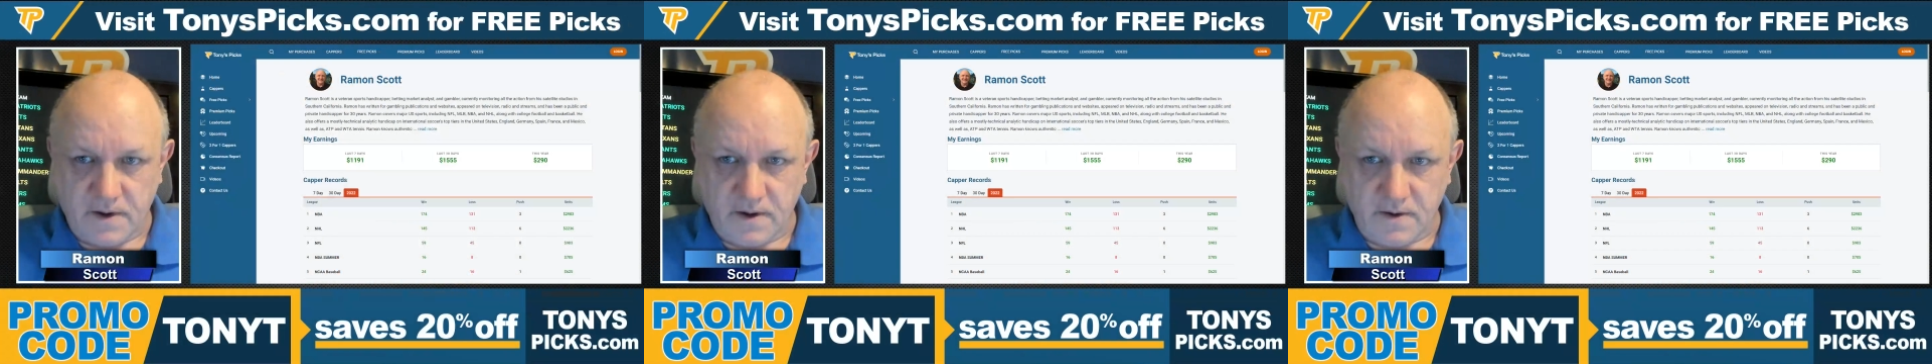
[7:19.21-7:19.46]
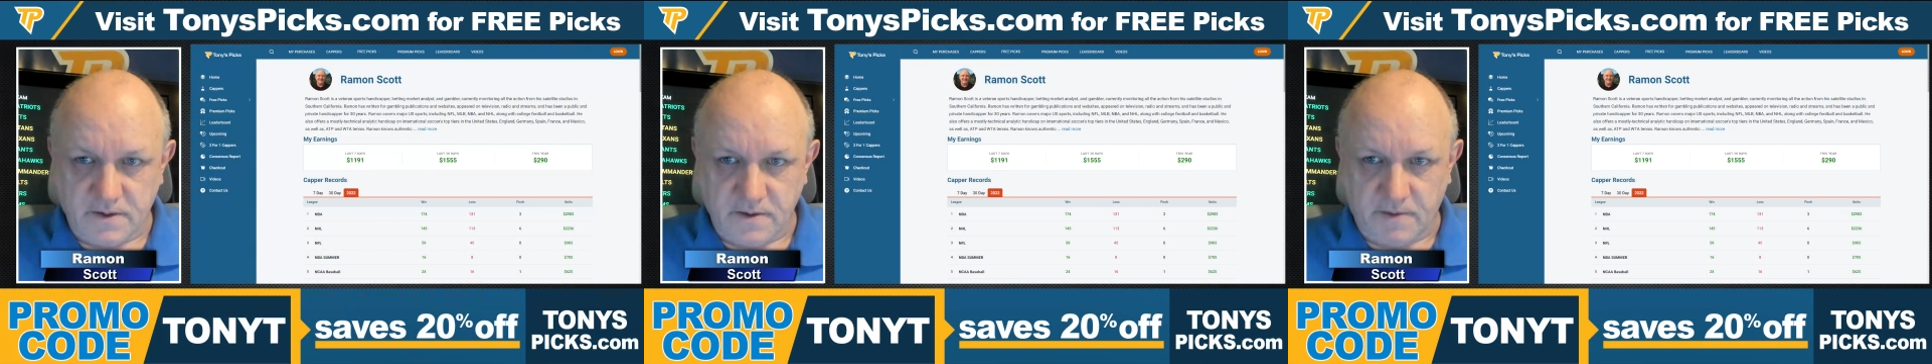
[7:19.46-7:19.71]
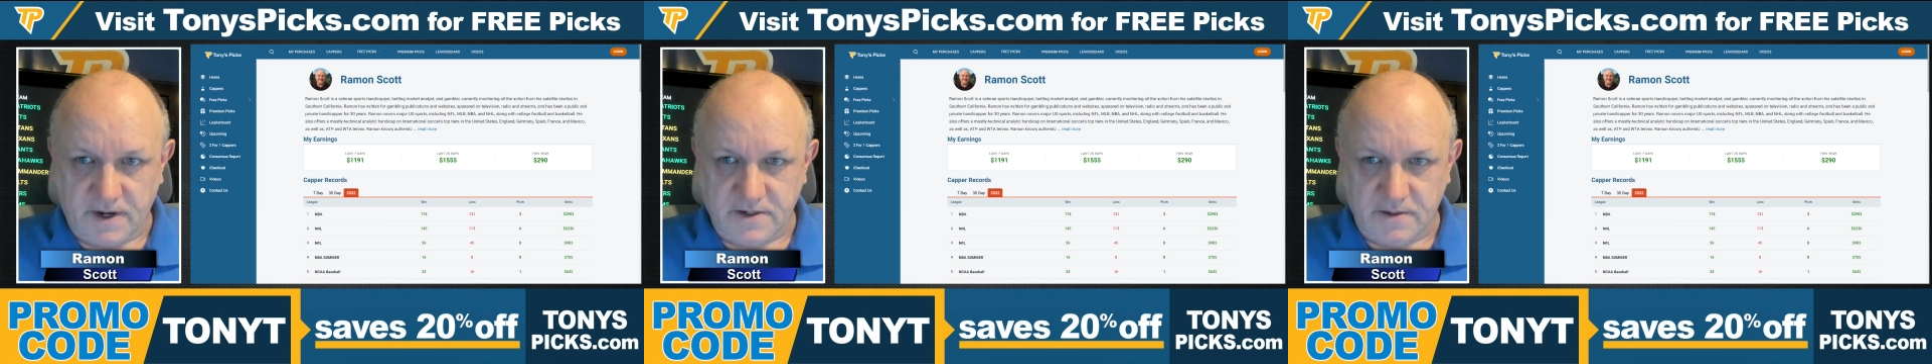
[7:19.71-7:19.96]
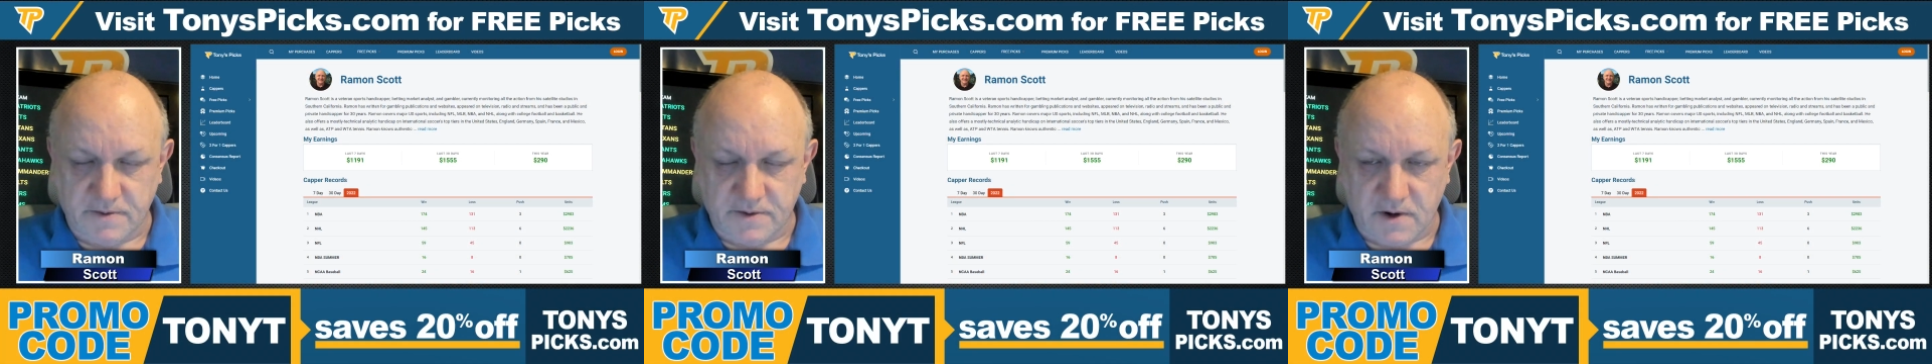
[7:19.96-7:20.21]
Uh, to my
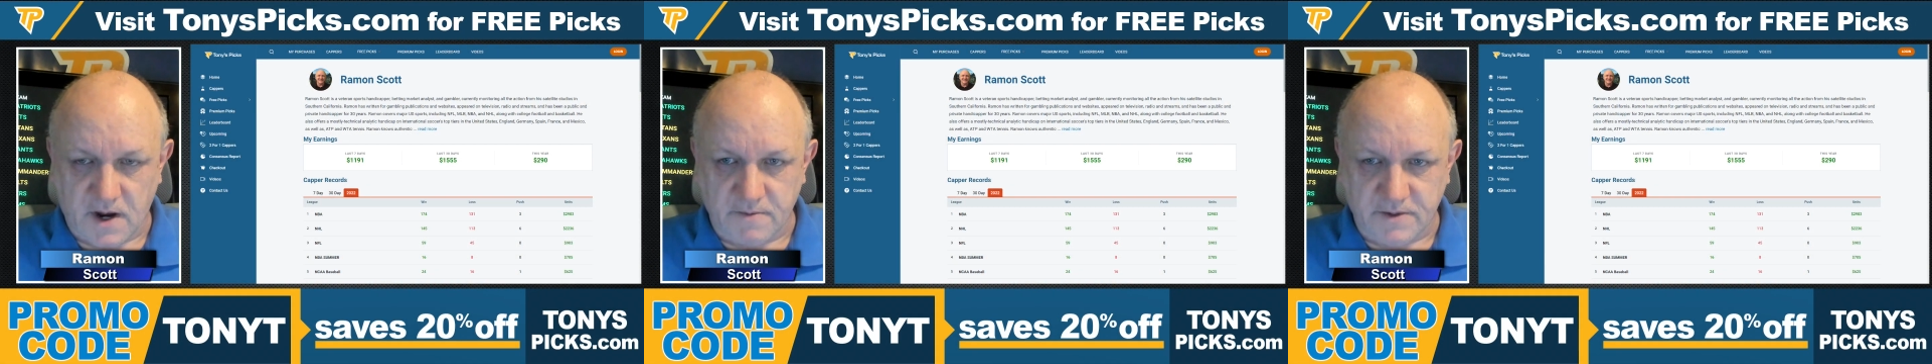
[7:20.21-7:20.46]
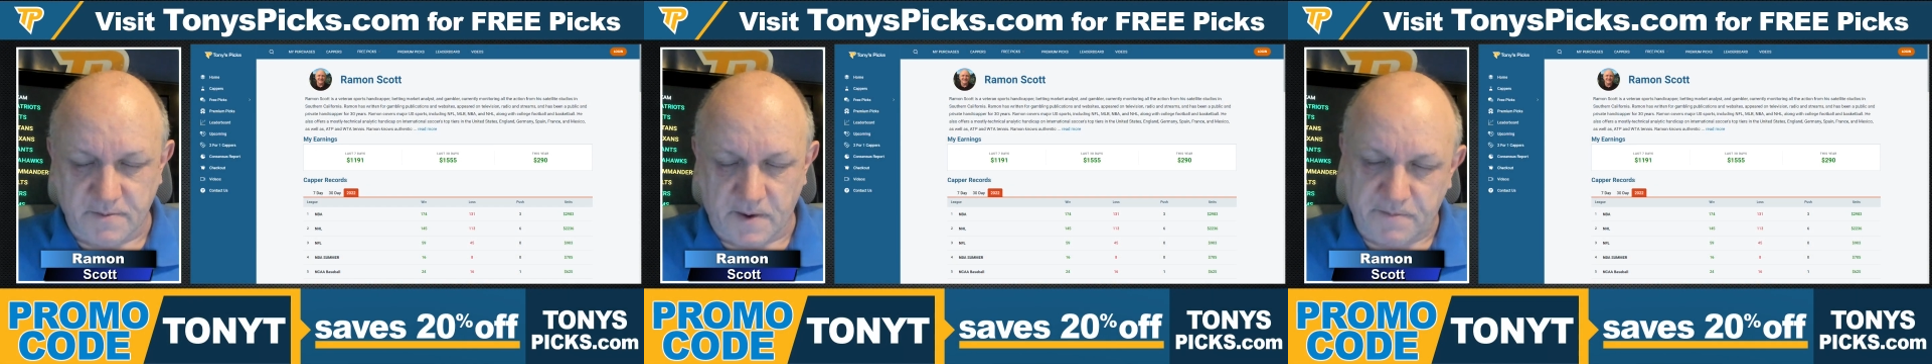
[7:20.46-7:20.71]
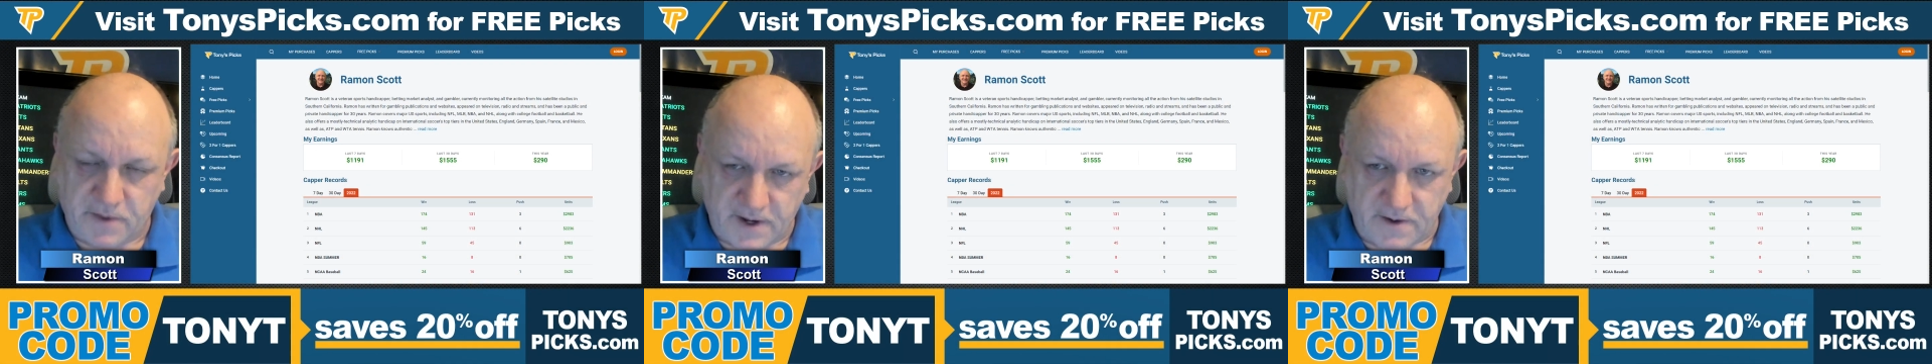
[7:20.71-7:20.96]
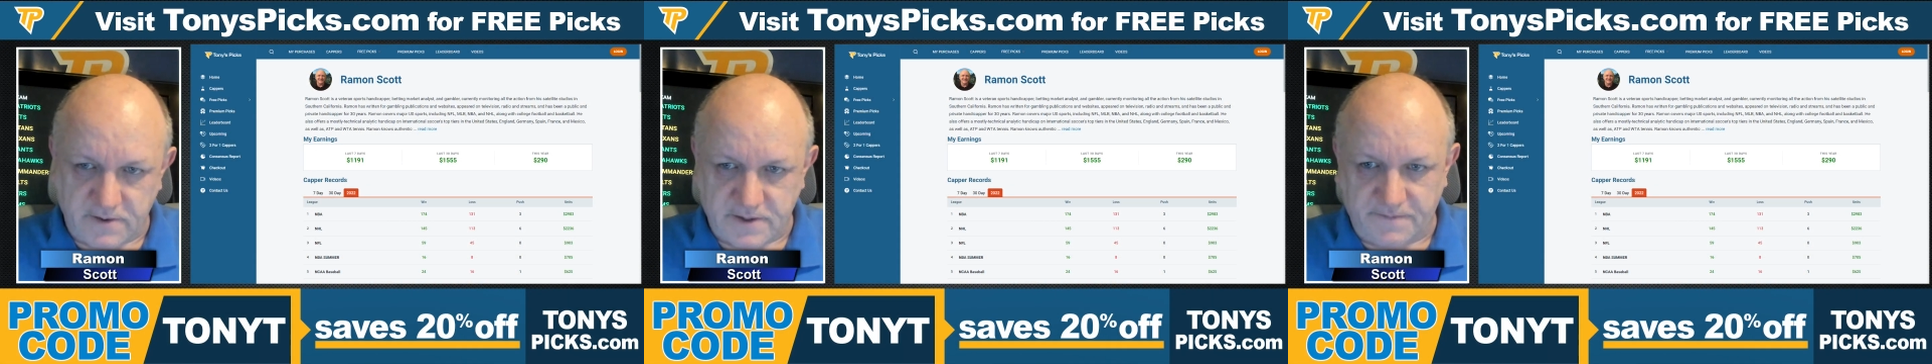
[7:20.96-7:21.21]
subscribers, to my
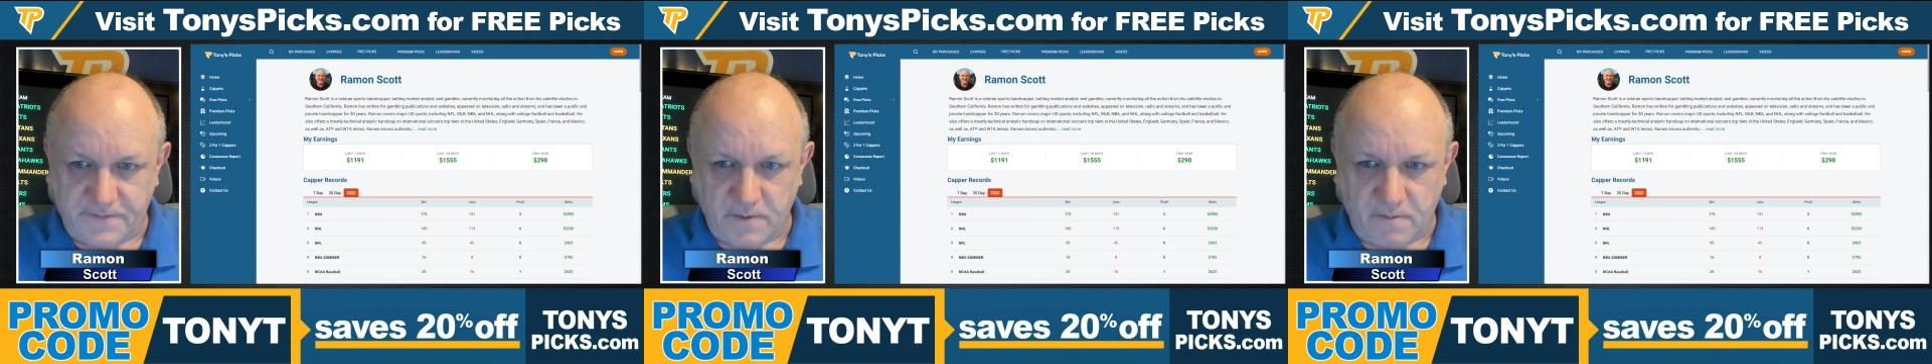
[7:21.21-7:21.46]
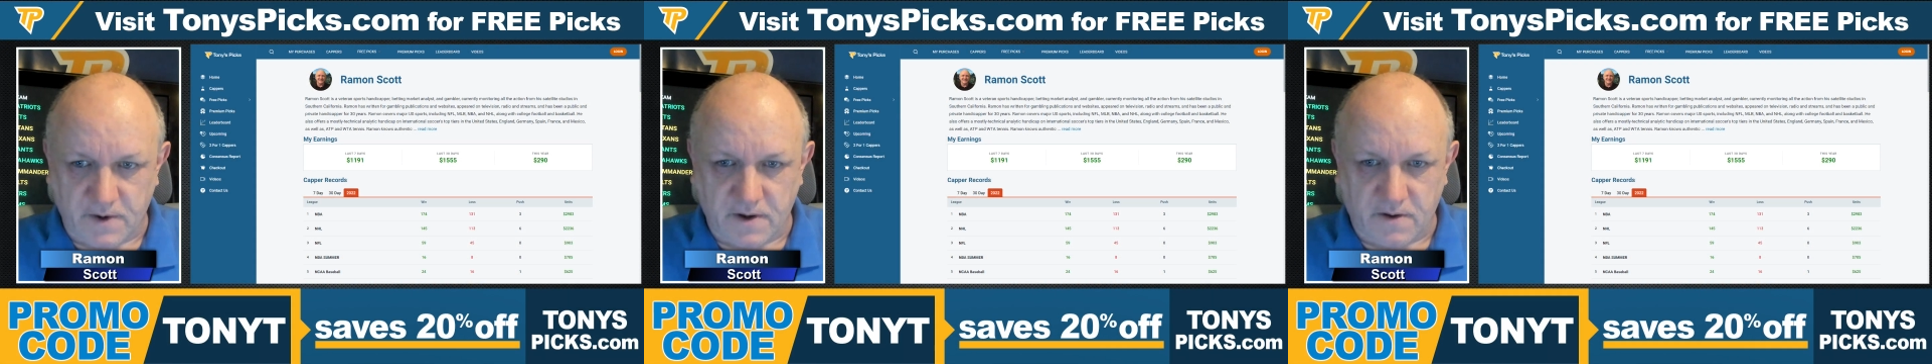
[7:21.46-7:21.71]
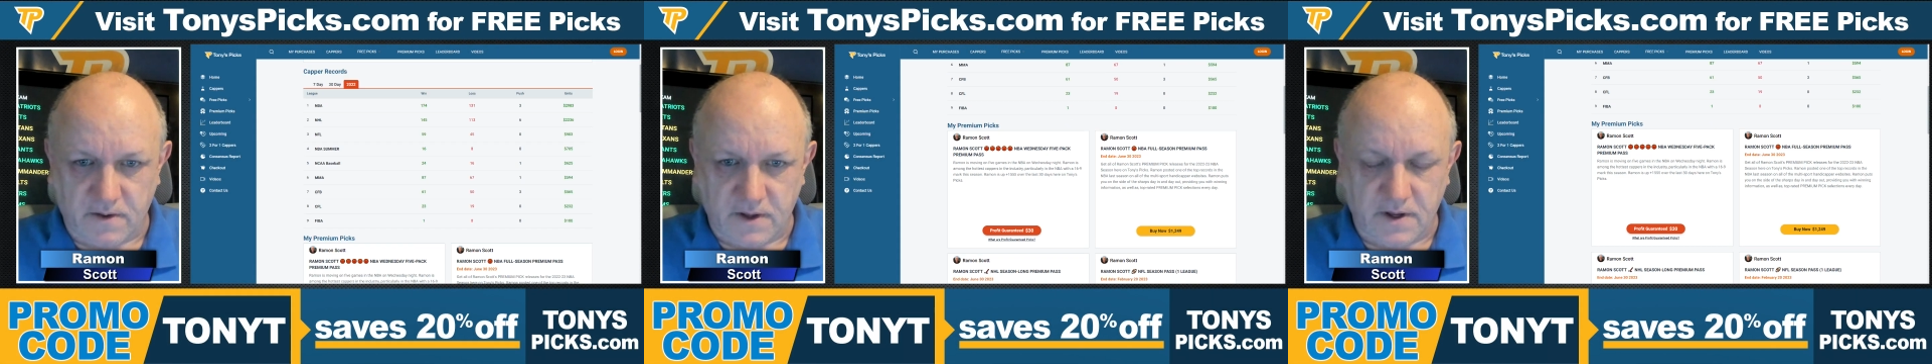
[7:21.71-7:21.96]
players, if you will.